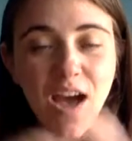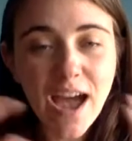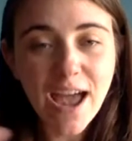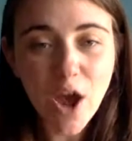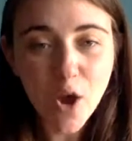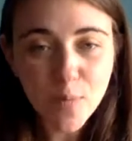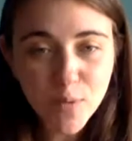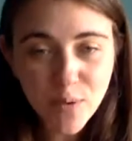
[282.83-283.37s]
I
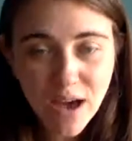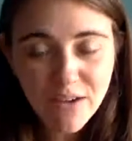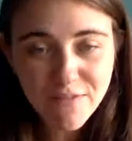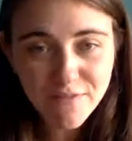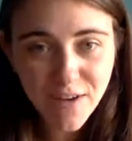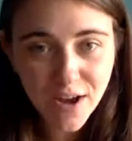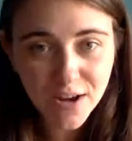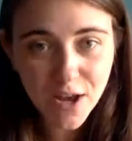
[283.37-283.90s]
hope you
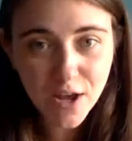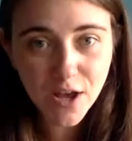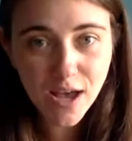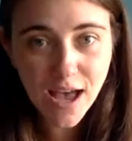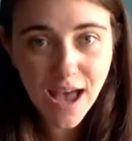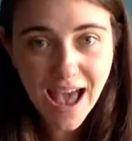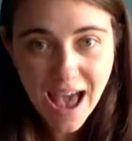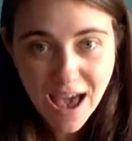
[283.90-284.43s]
have fun
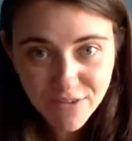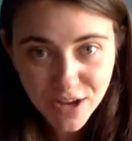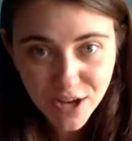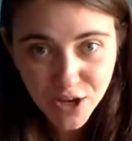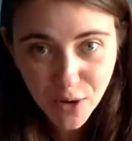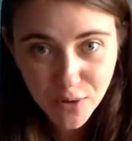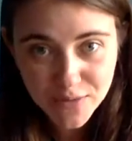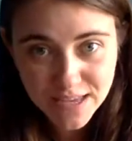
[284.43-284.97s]
having a
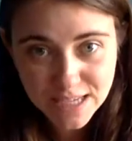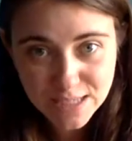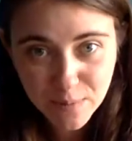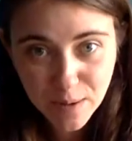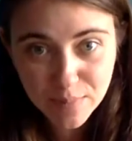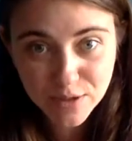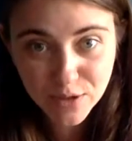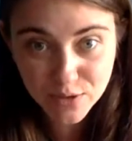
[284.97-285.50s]
go at the
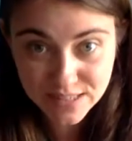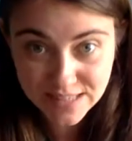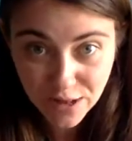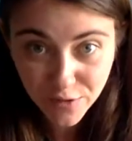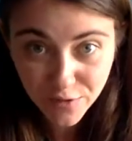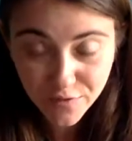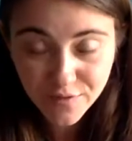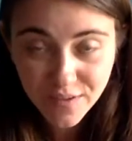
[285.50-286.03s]
experiment
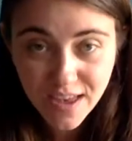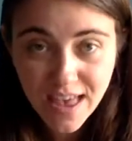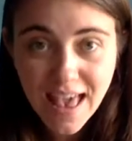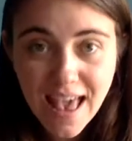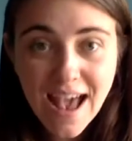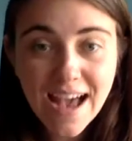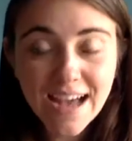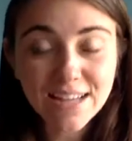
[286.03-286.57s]
yourself
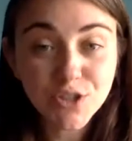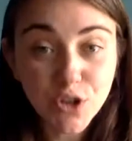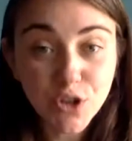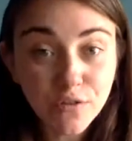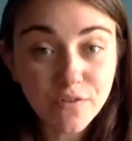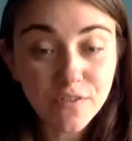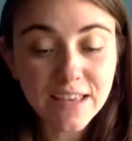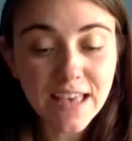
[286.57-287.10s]
and
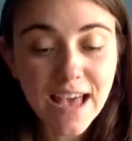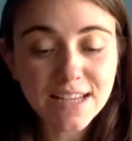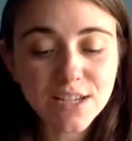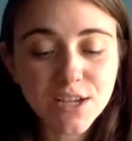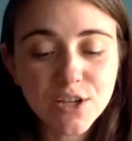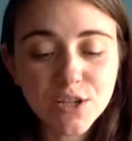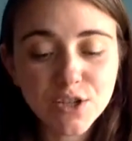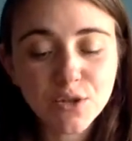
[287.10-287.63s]
don't forget
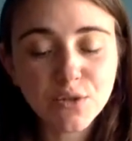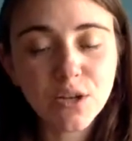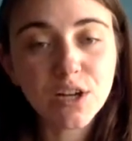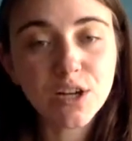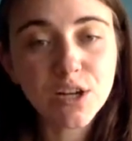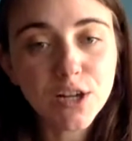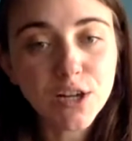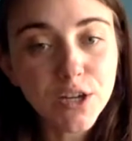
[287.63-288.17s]
to
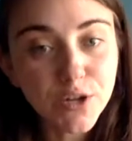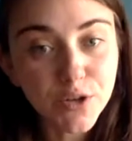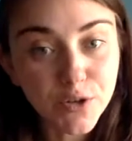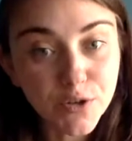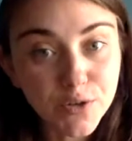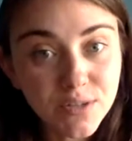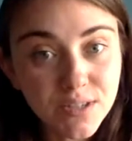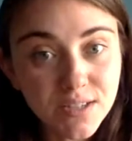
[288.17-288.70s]

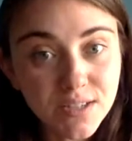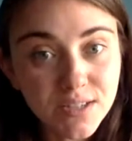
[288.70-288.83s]
conclude